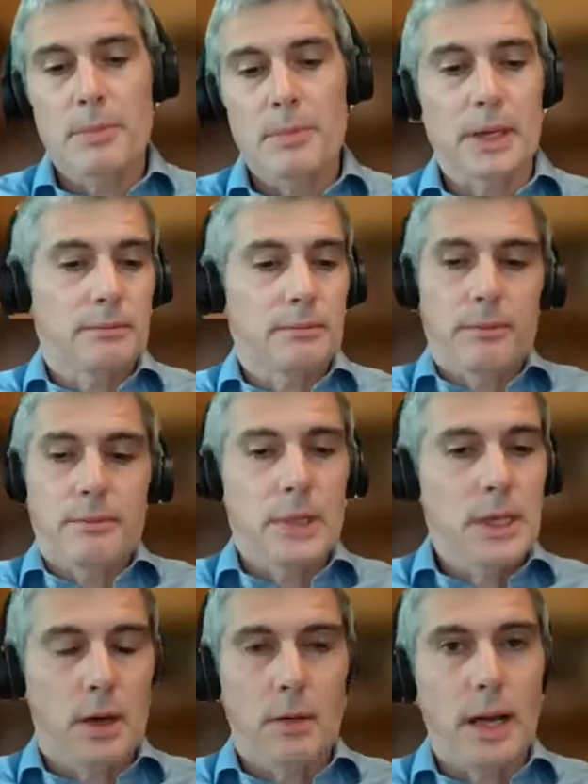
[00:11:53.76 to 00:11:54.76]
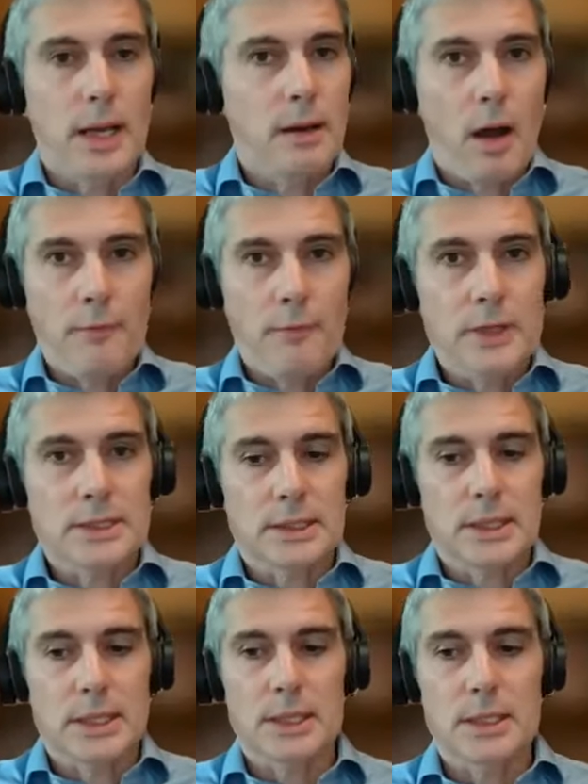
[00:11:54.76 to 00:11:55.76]
but you know
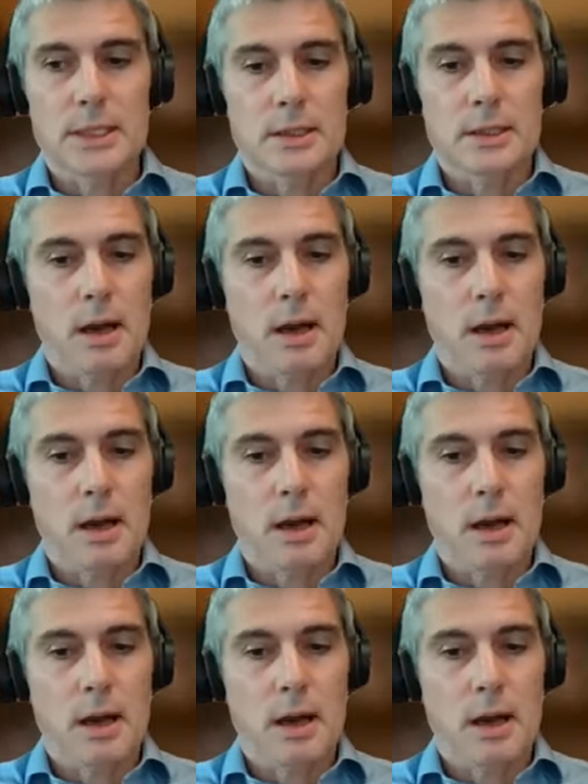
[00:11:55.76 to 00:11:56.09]
obviously